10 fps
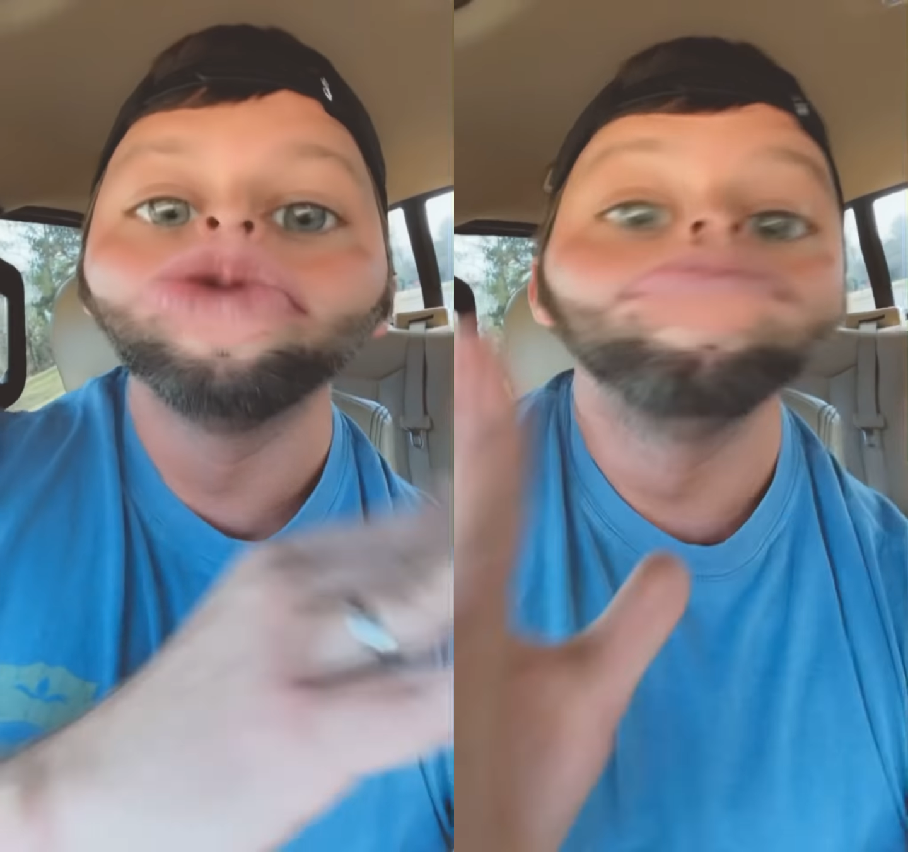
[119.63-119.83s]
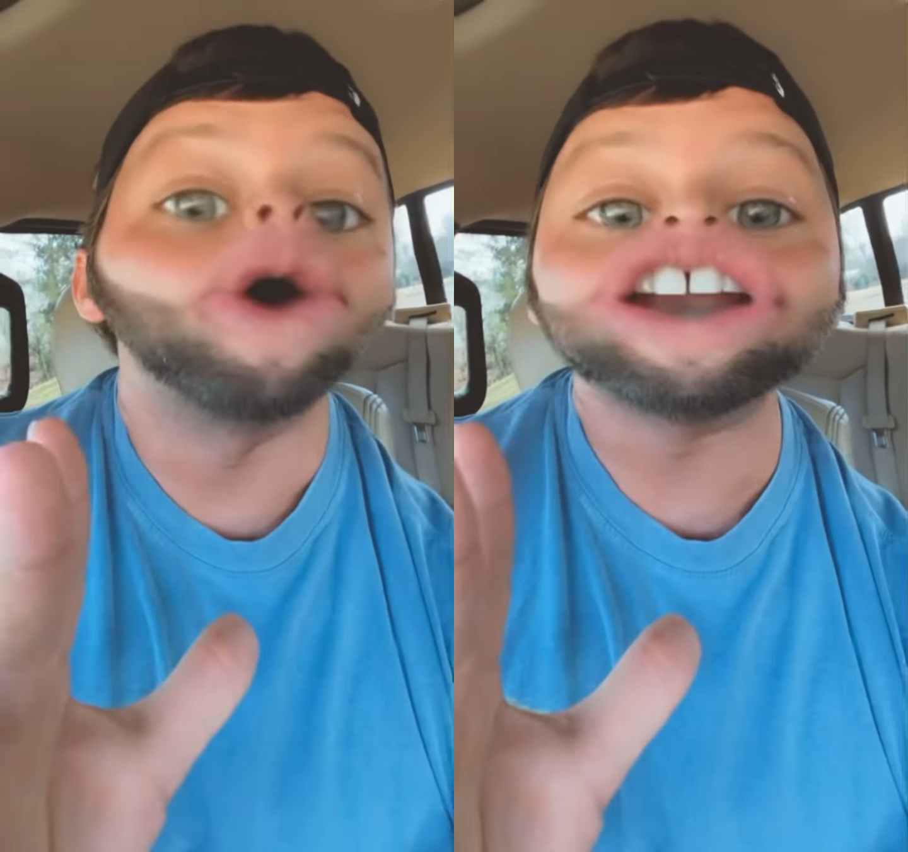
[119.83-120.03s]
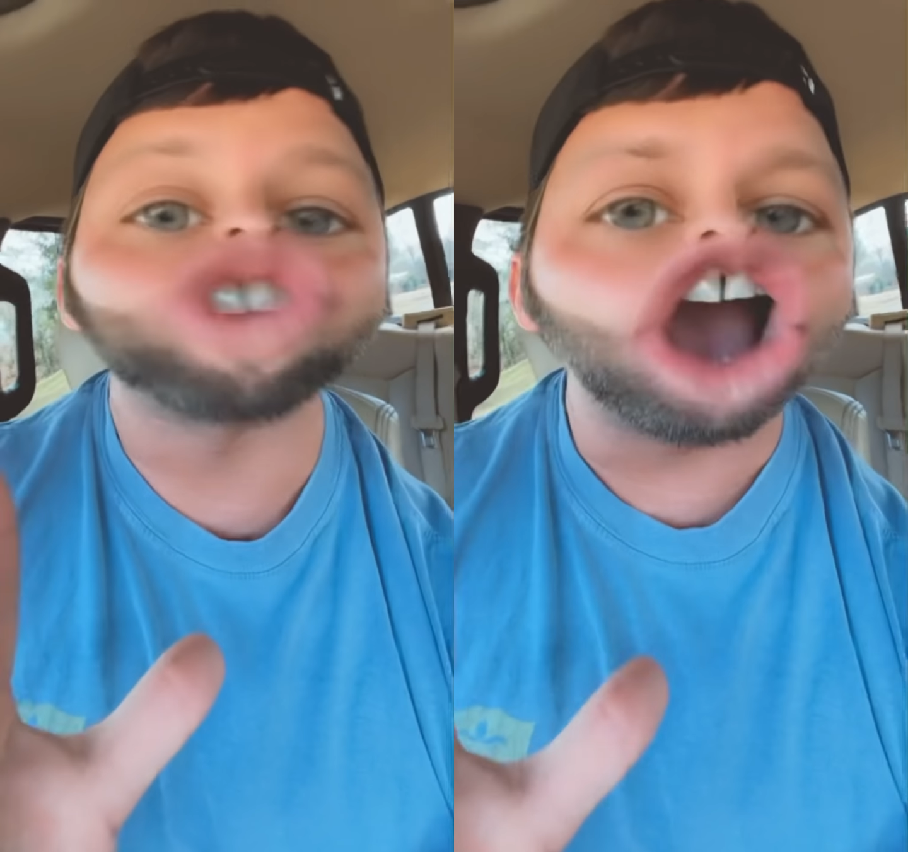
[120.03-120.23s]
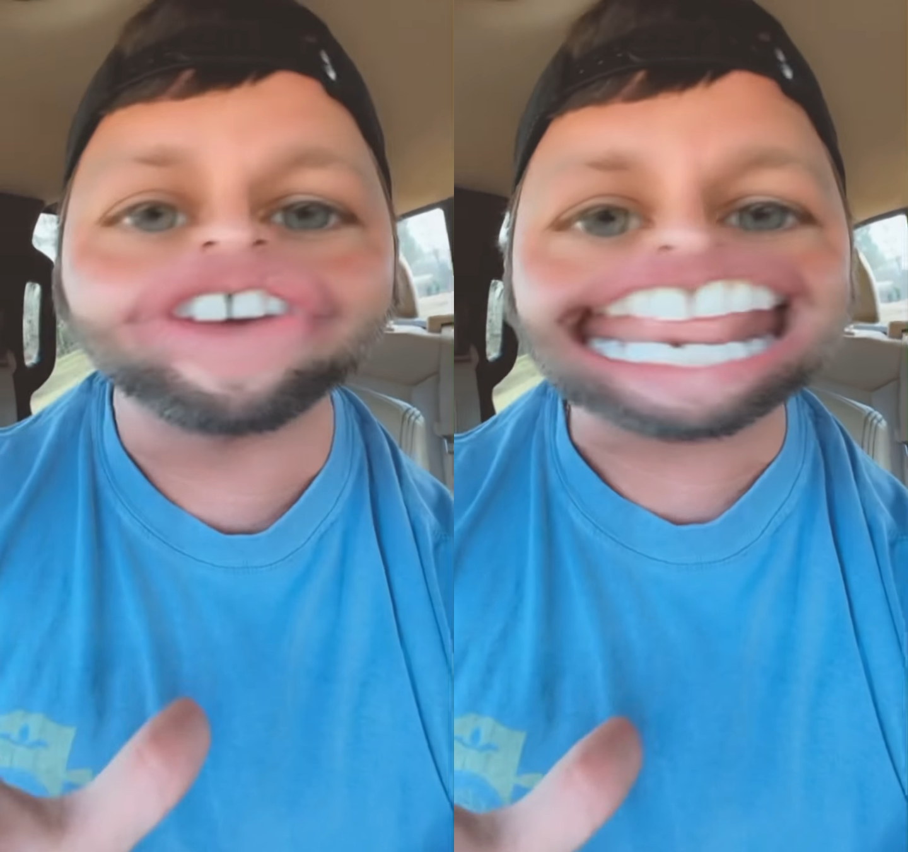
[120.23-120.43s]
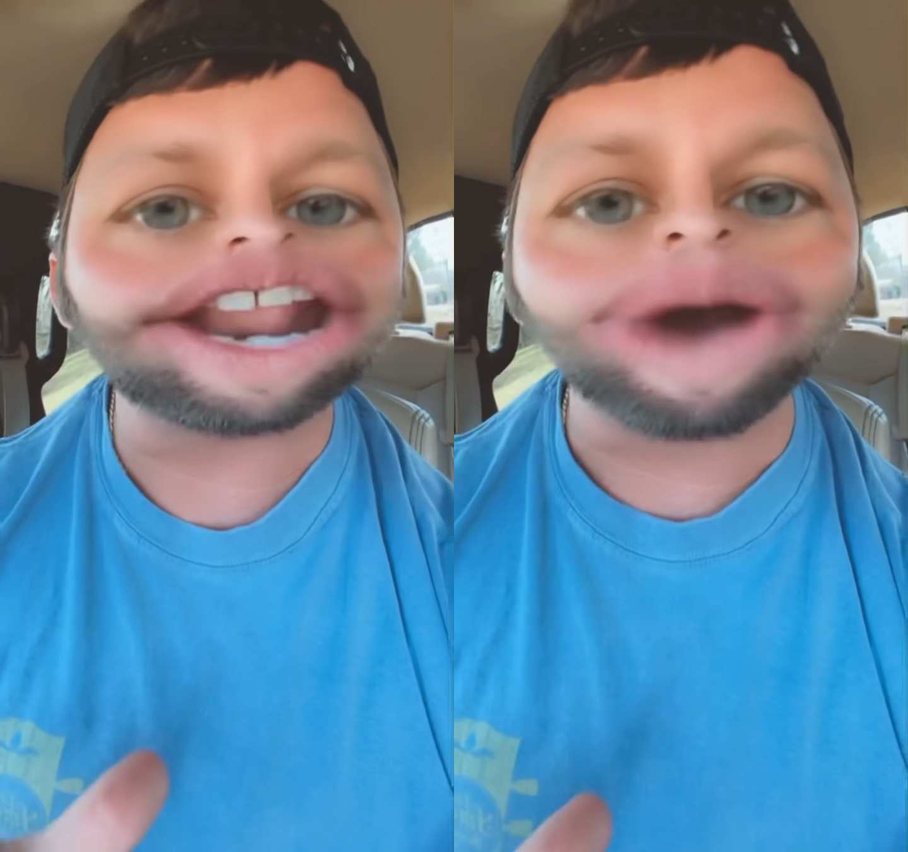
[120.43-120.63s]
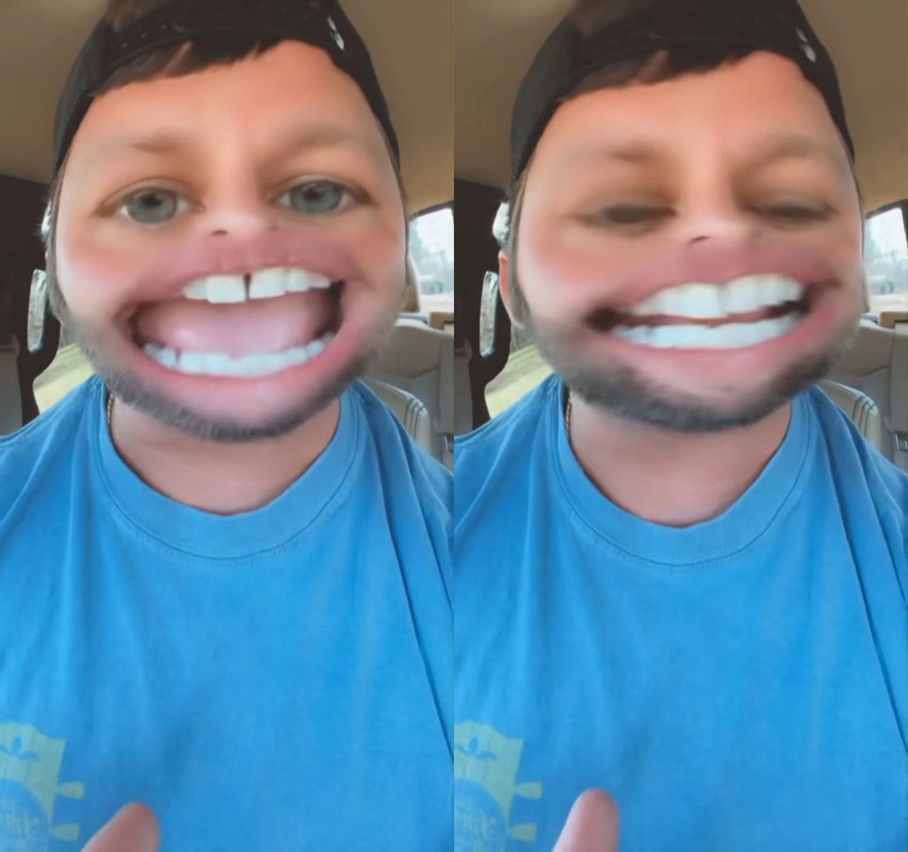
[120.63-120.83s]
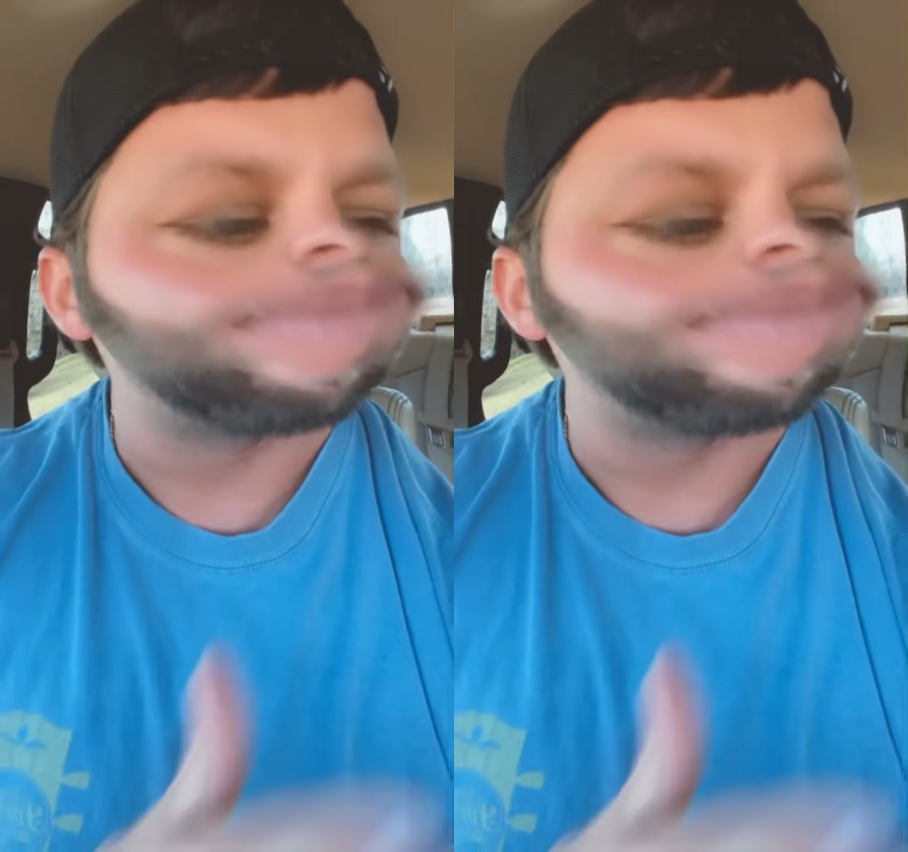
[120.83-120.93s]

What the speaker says: But we drove it anyways.